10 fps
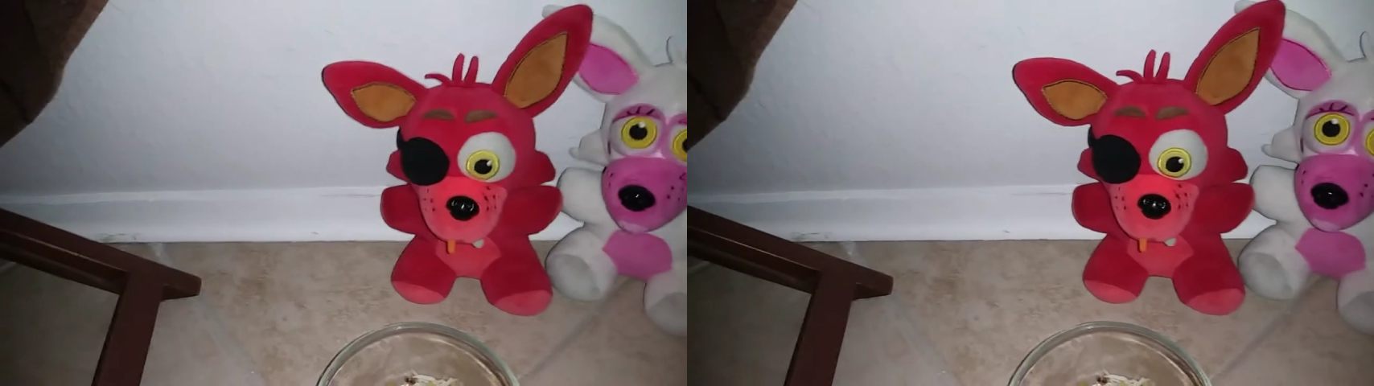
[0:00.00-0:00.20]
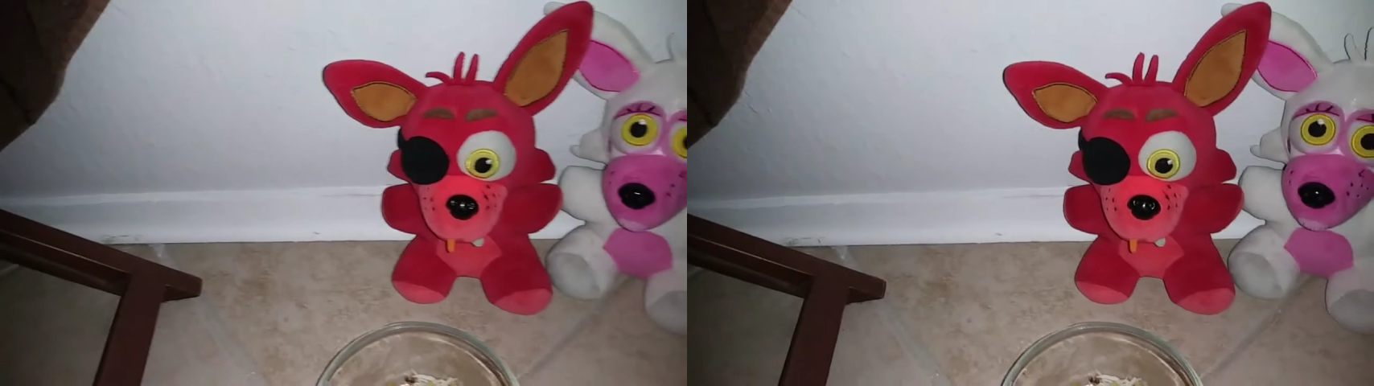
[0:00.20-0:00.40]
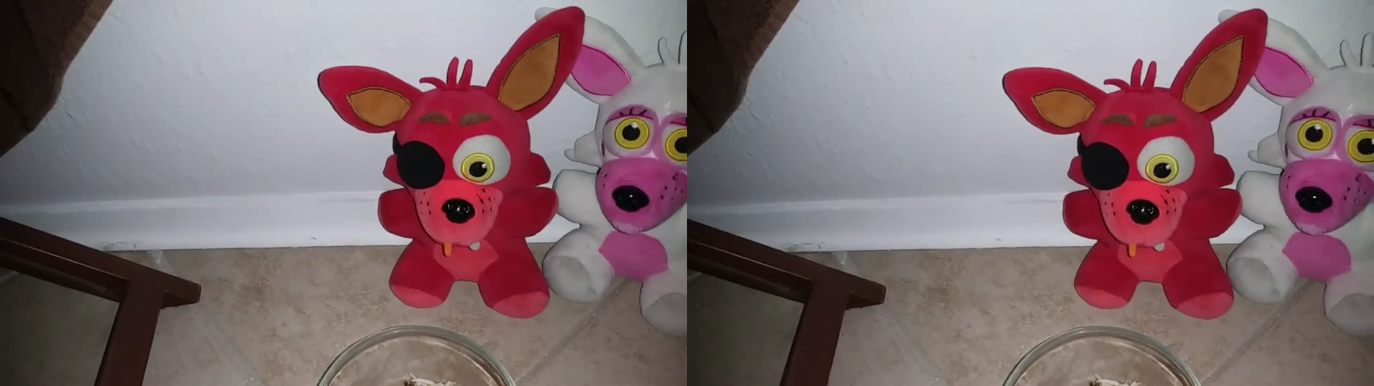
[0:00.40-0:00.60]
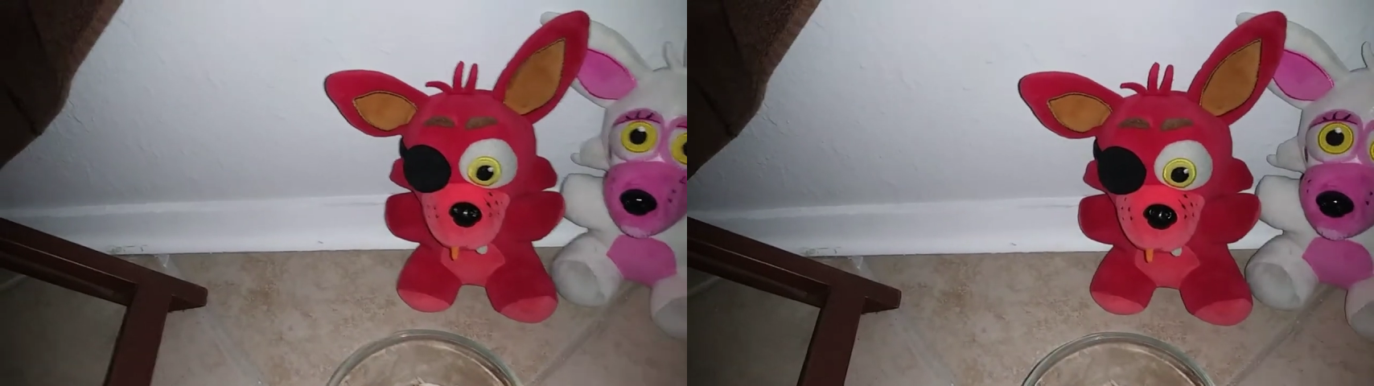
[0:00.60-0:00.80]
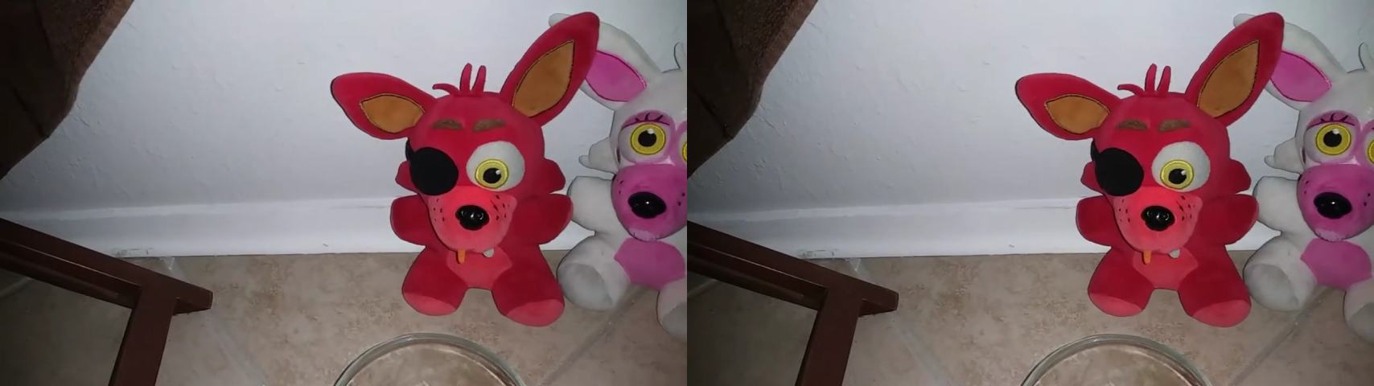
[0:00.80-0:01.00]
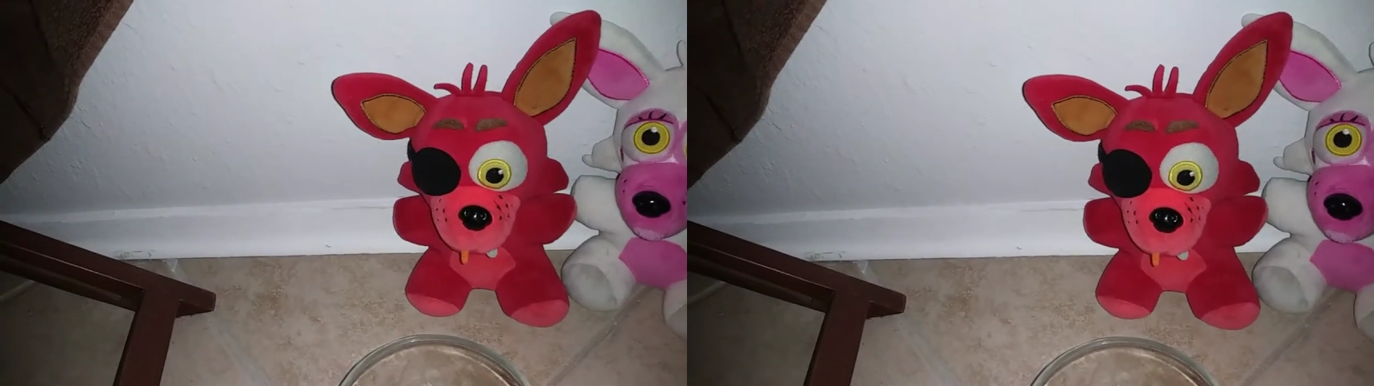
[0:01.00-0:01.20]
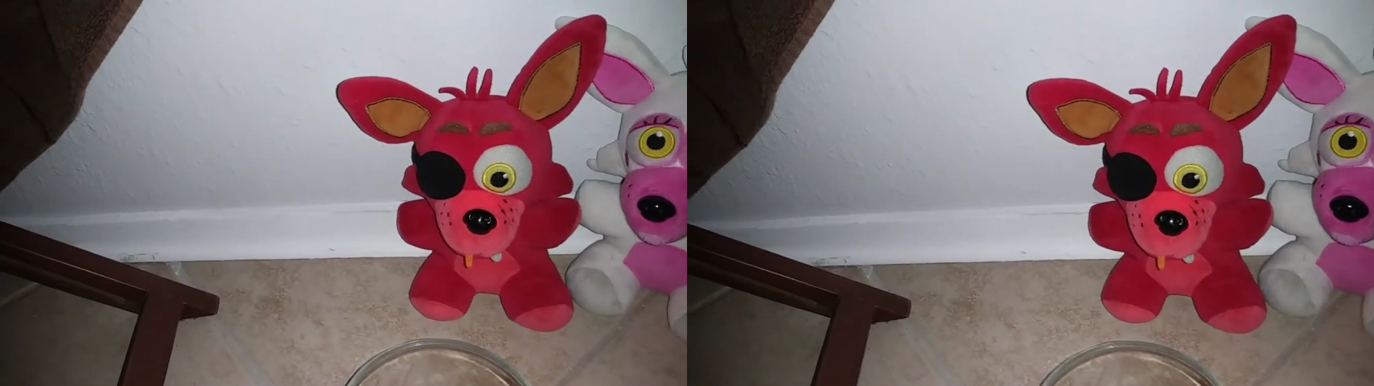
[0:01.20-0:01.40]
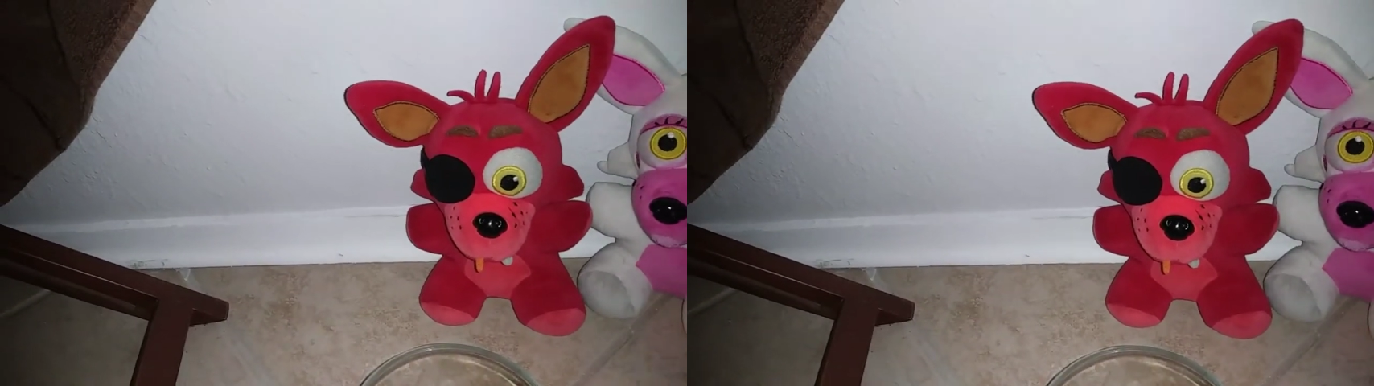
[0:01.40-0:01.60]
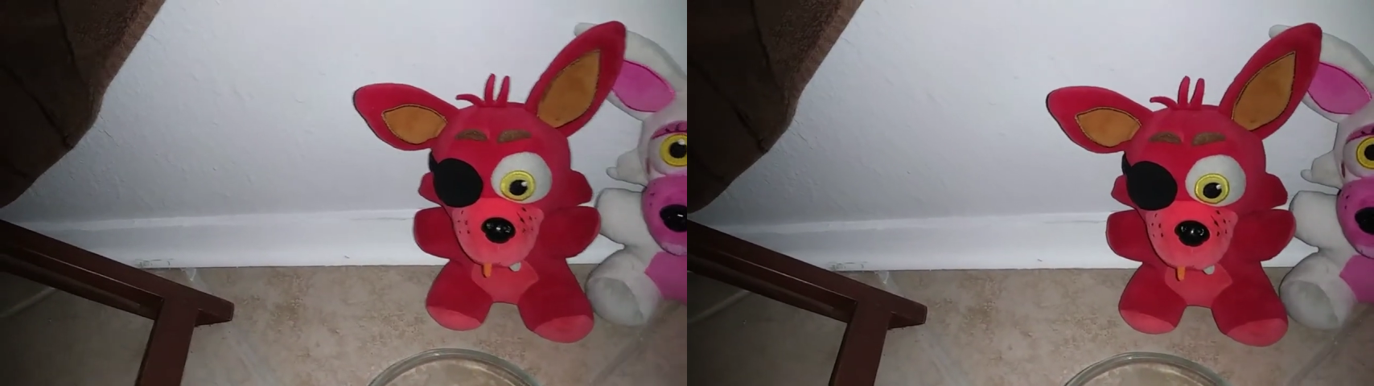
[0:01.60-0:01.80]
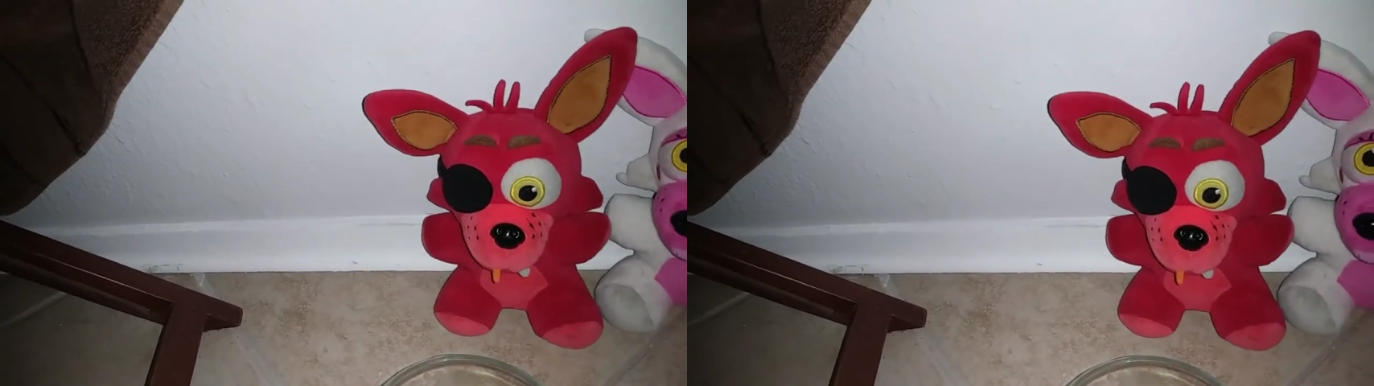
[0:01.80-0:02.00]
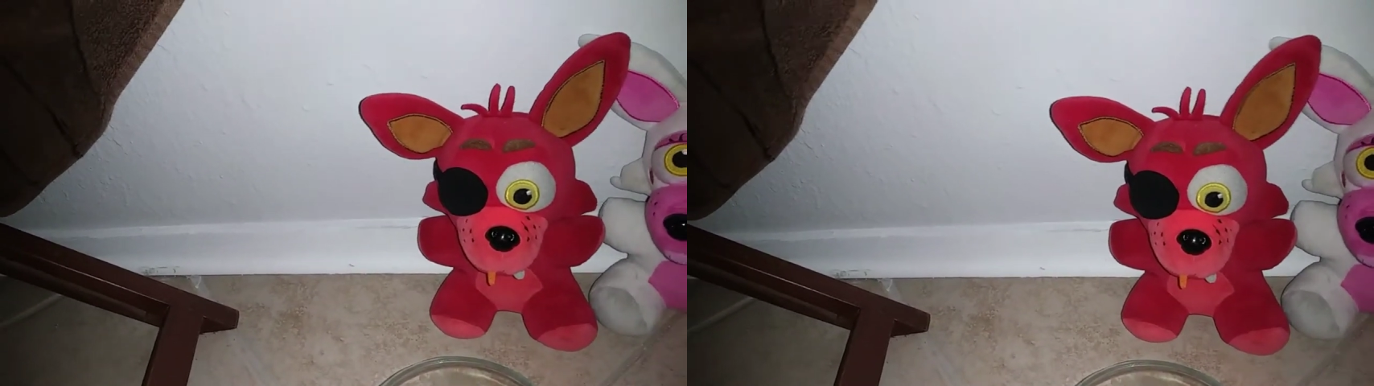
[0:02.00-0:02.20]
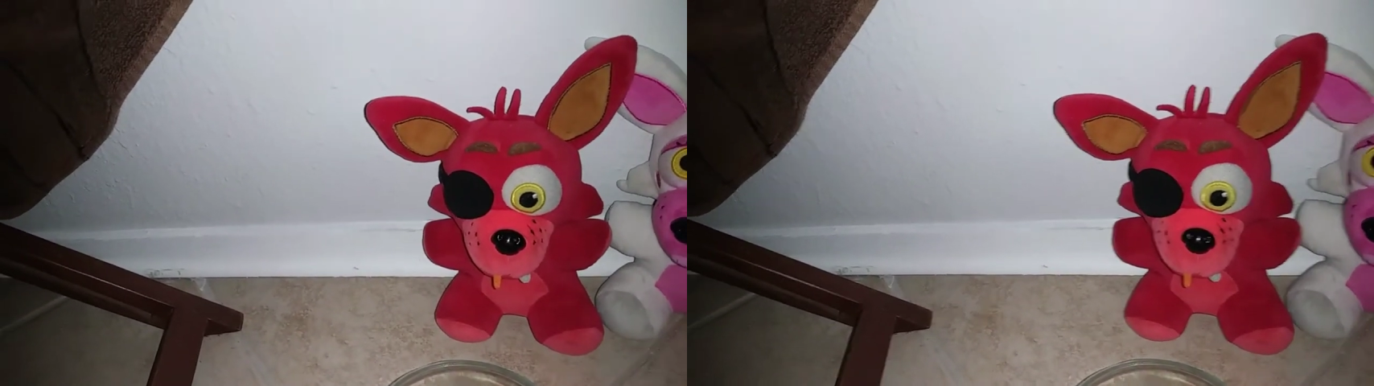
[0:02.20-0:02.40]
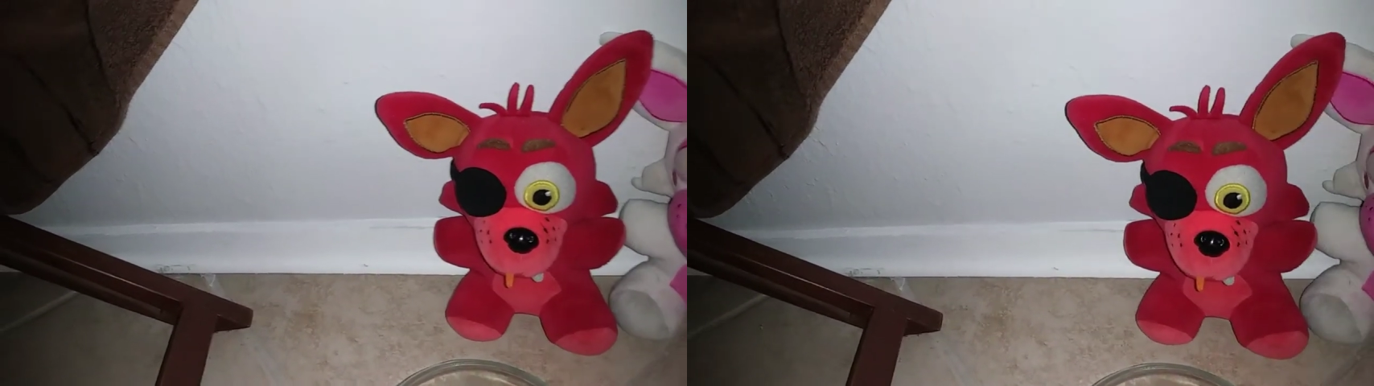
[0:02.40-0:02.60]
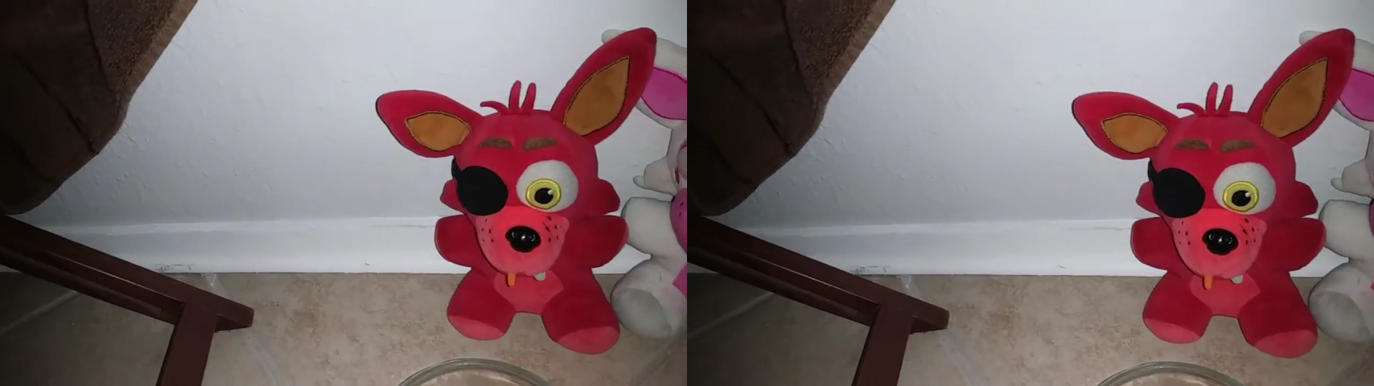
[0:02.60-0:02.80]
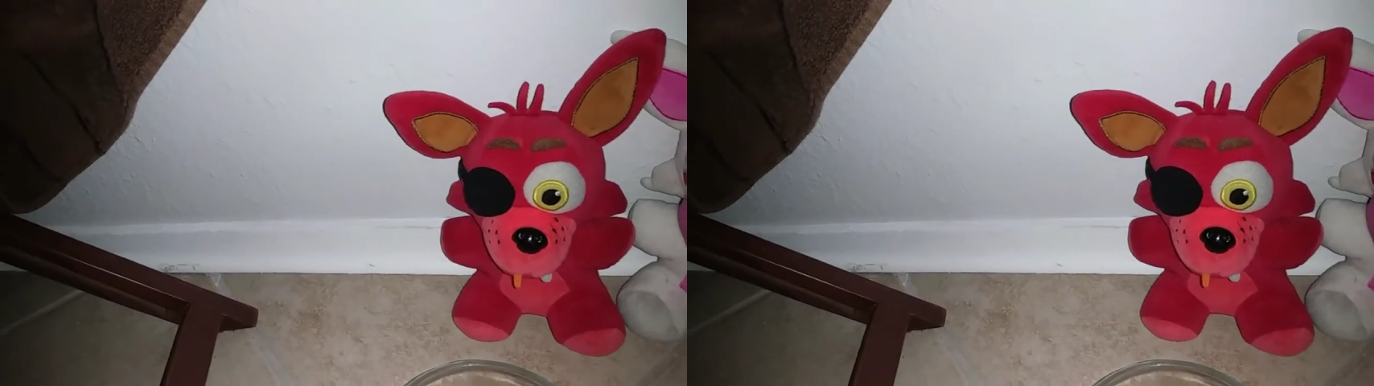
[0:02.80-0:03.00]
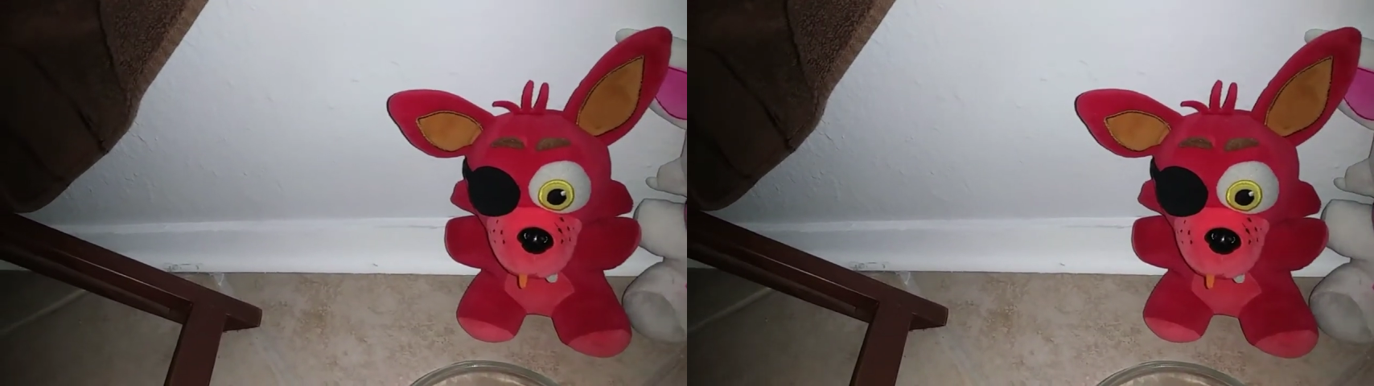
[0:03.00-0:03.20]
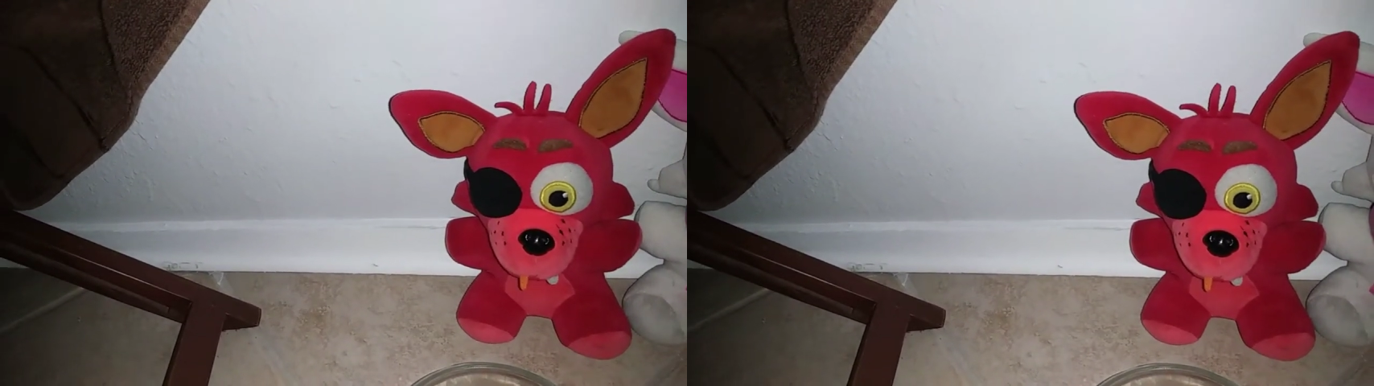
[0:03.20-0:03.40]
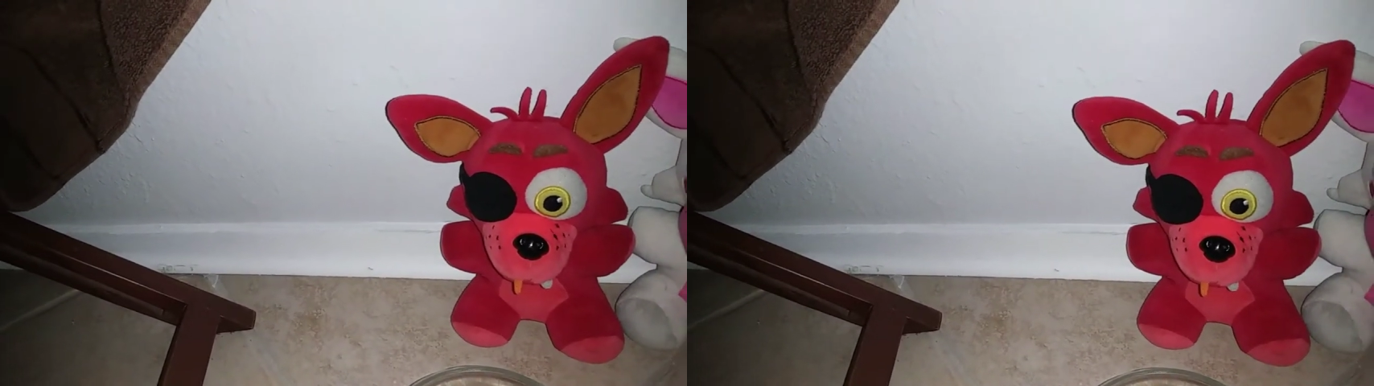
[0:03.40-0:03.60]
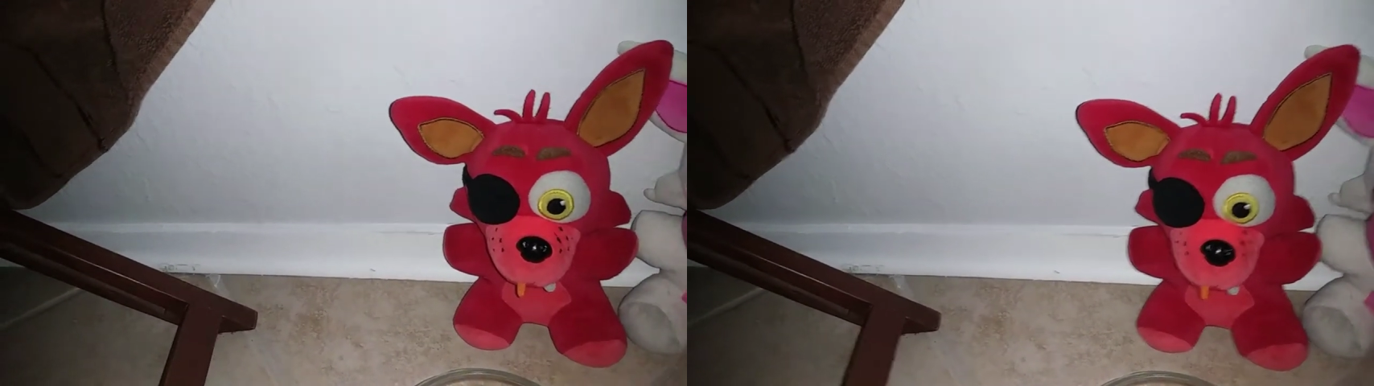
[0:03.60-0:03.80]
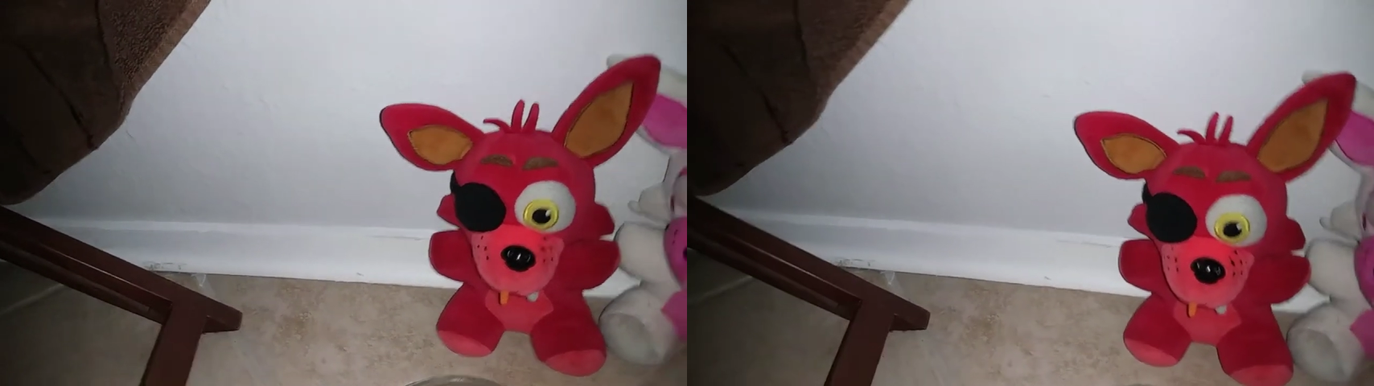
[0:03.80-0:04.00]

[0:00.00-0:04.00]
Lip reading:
(no speaker visible)